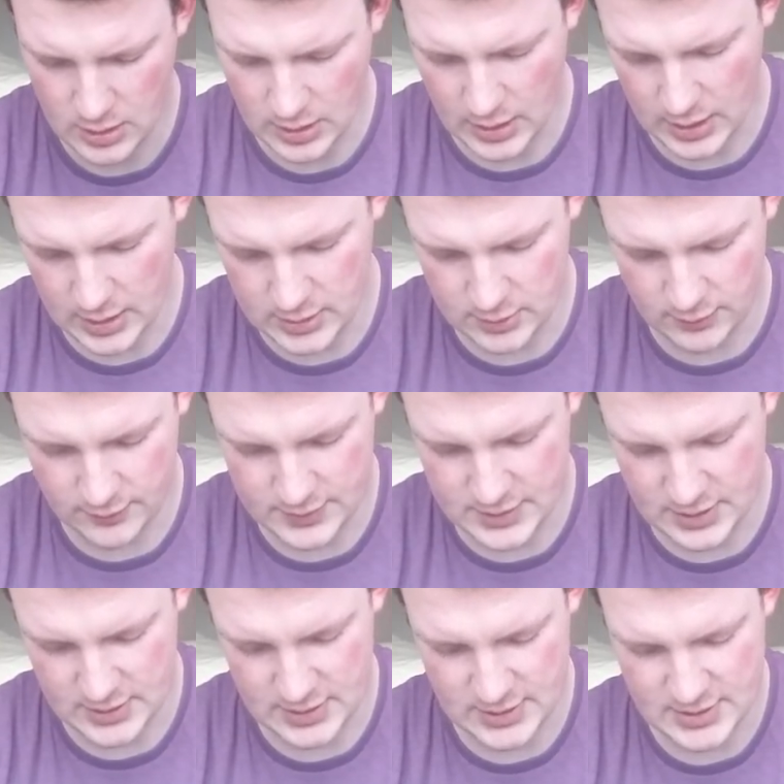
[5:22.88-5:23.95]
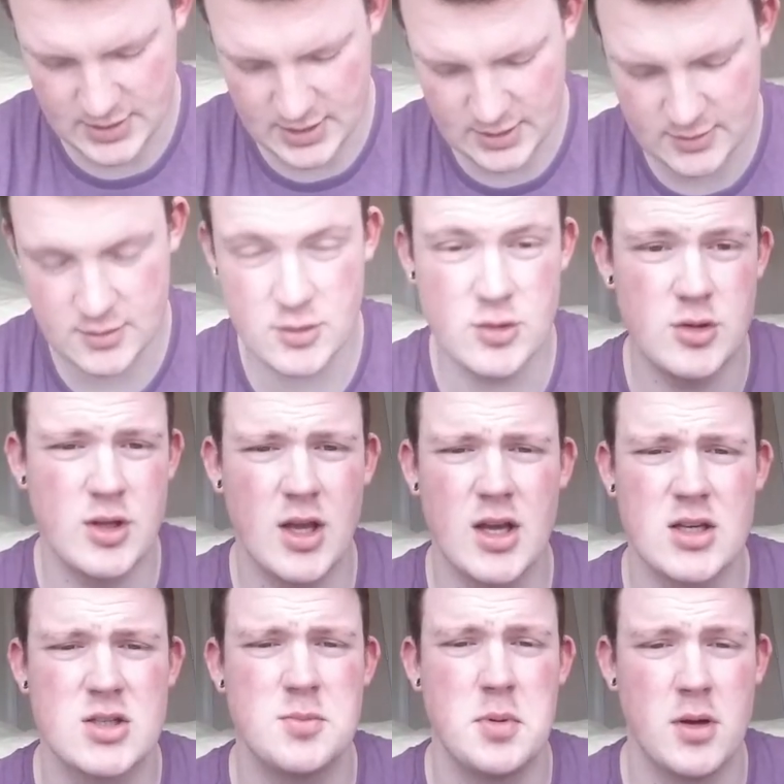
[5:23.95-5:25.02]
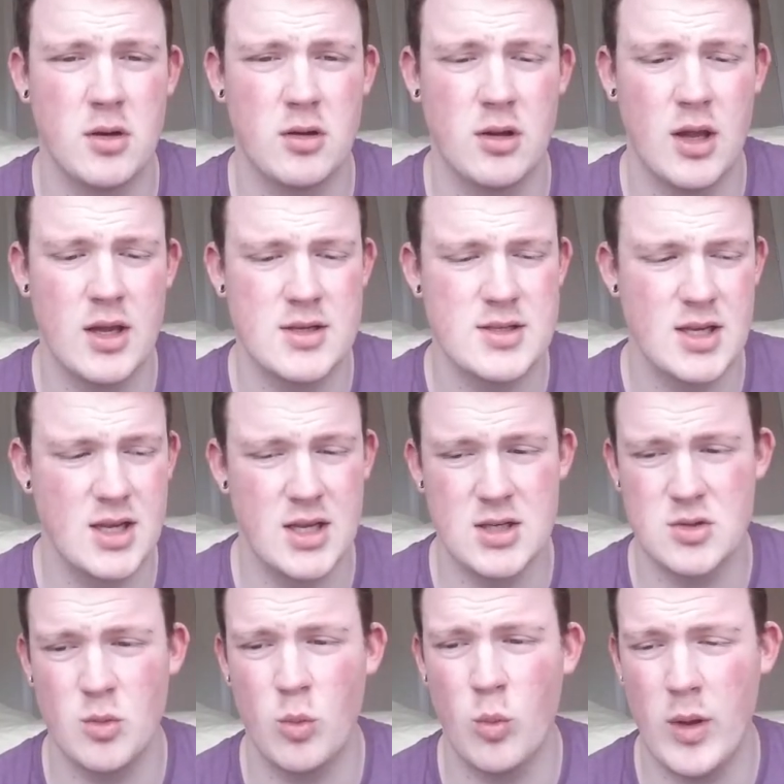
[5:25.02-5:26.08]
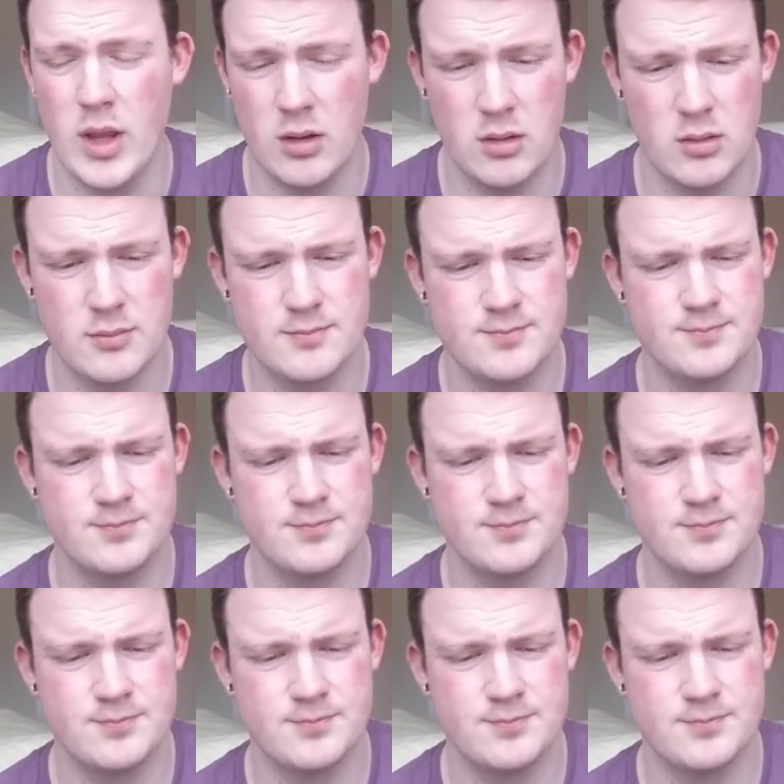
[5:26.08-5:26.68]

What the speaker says: And obviously, as I said, you get a spare glass as well.